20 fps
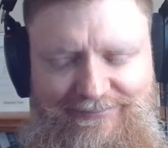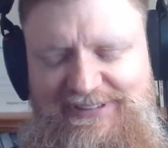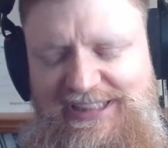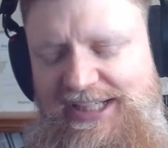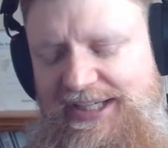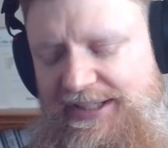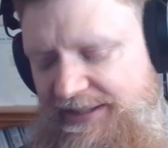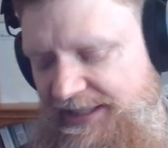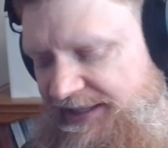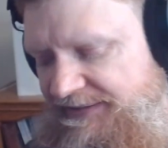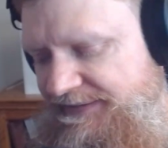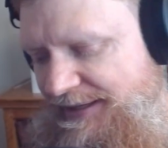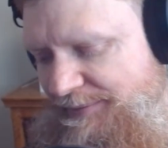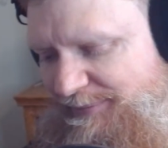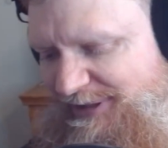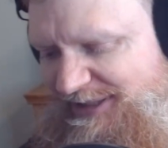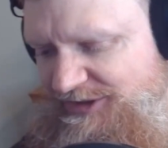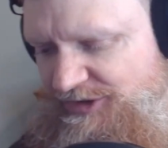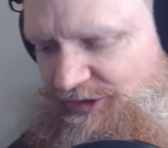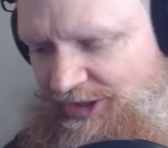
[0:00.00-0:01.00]
Uh, and that
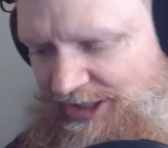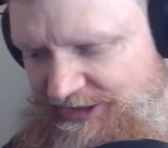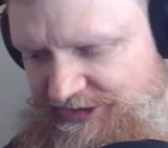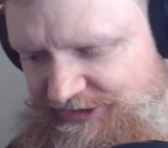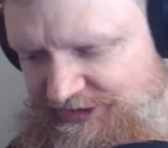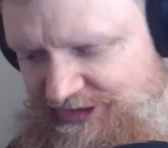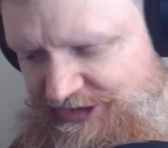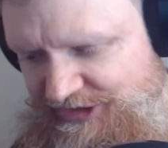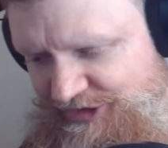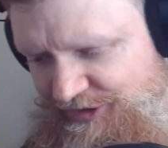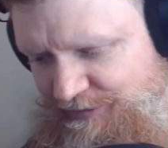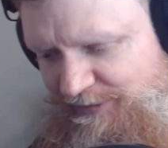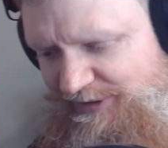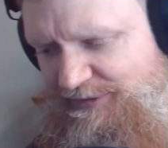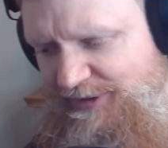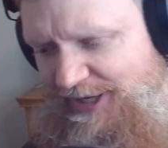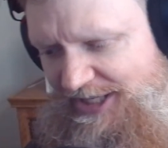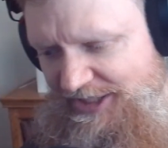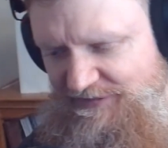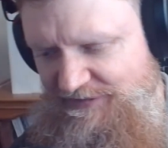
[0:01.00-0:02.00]
makes a lot of sense to me,
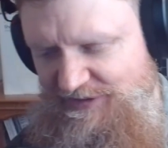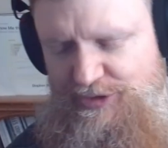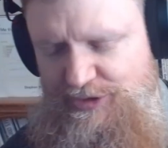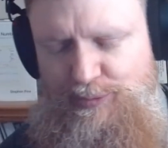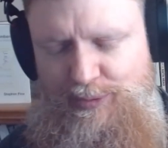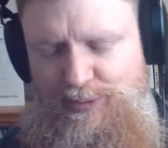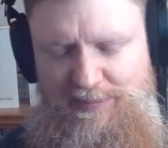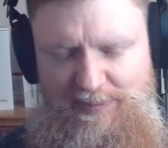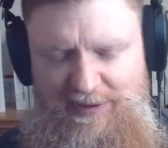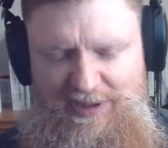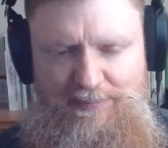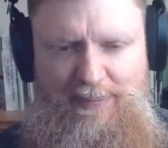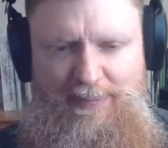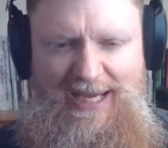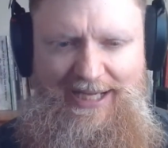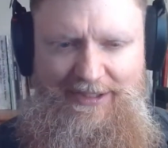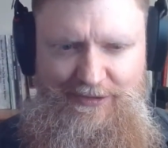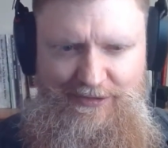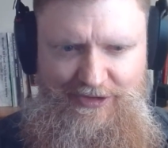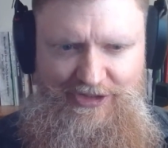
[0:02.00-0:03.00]
right? If it's a repeat
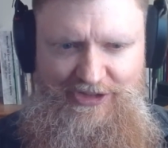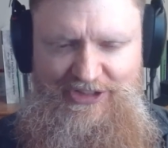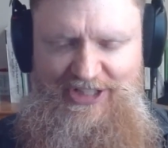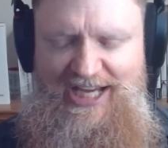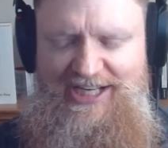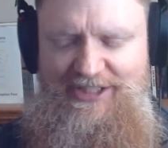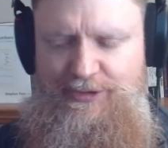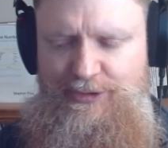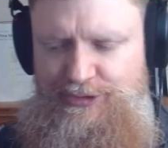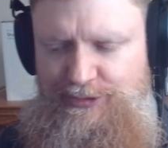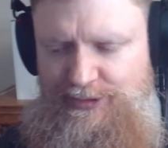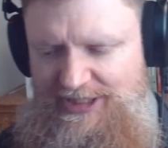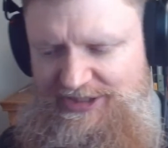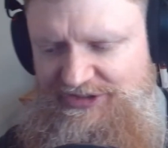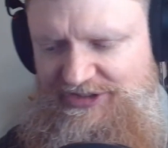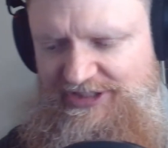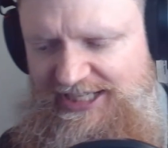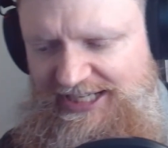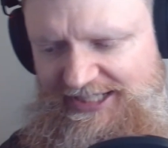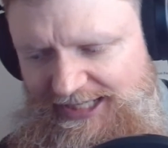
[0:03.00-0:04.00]
pattern, then you got to
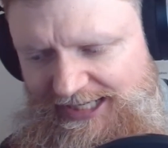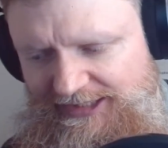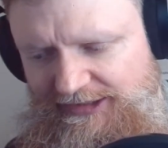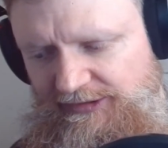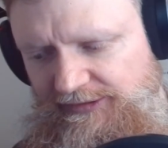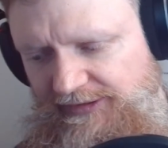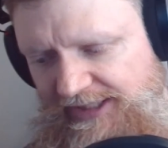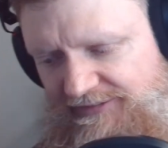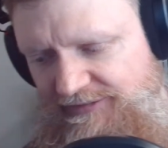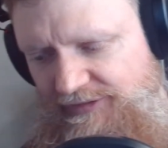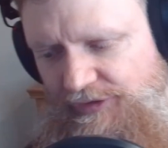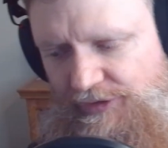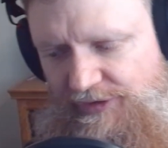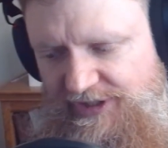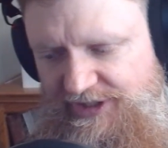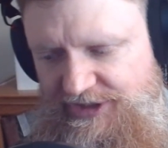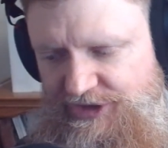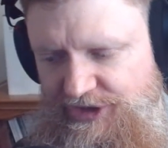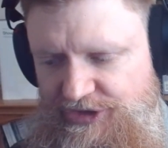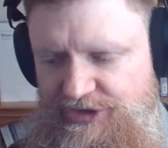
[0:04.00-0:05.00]
address it at a higher level
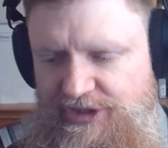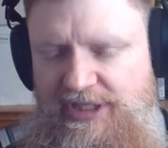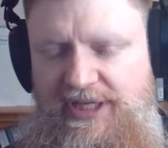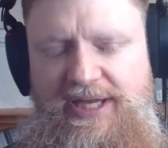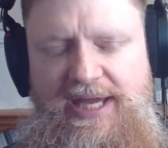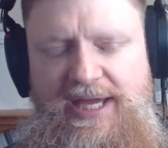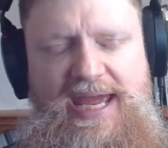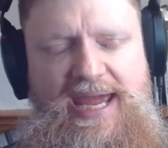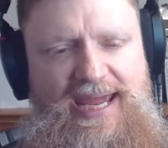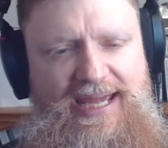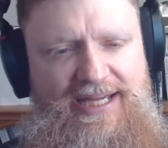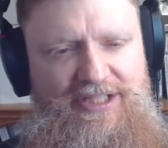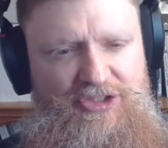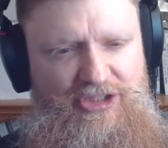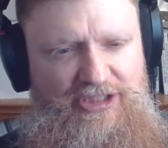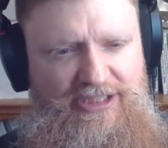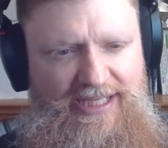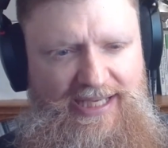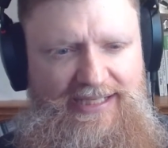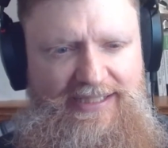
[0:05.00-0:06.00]
than just
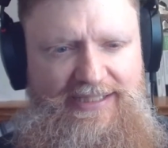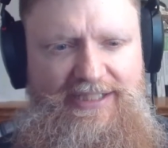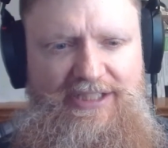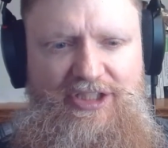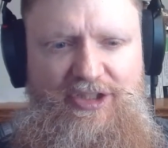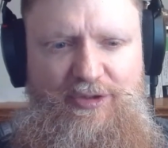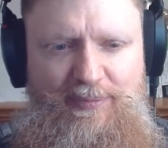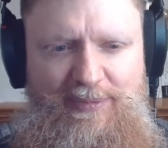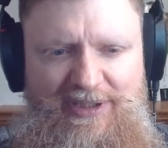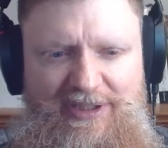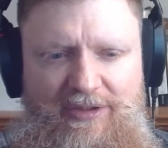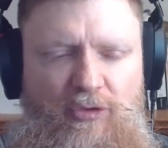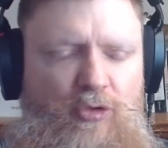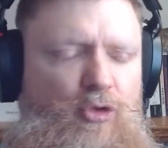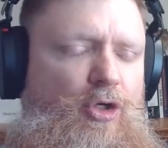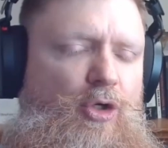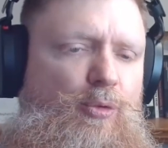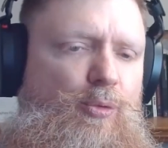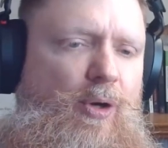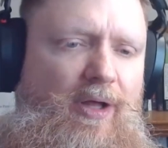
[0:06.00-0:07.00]
educating and being,
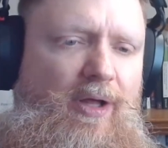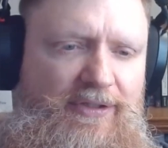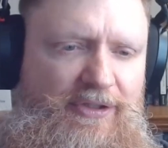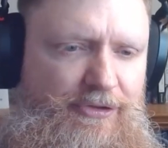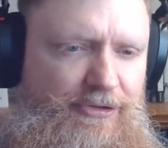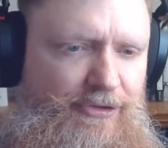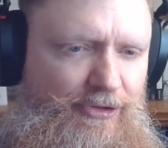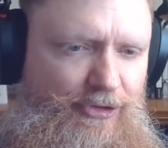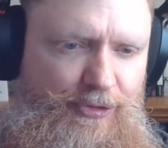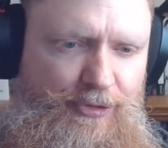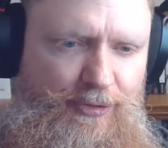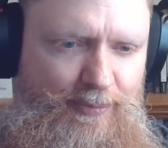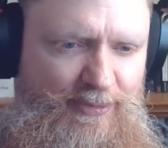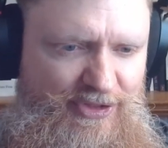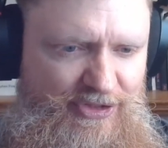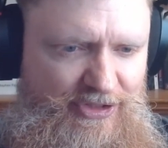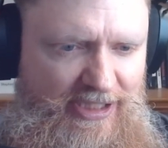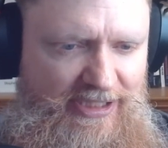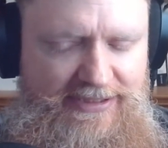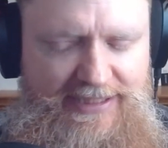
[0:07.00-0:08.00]
look, we're all here to learn.
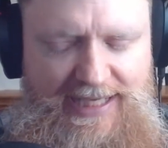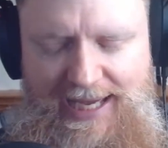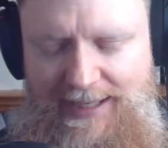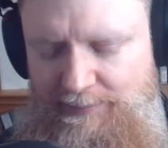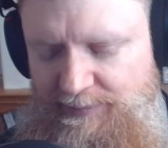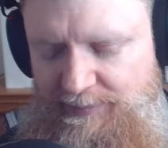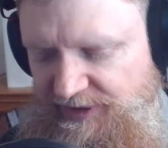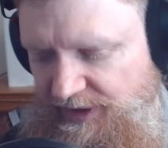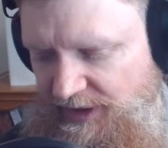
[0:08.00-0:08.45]
Mistakes happen.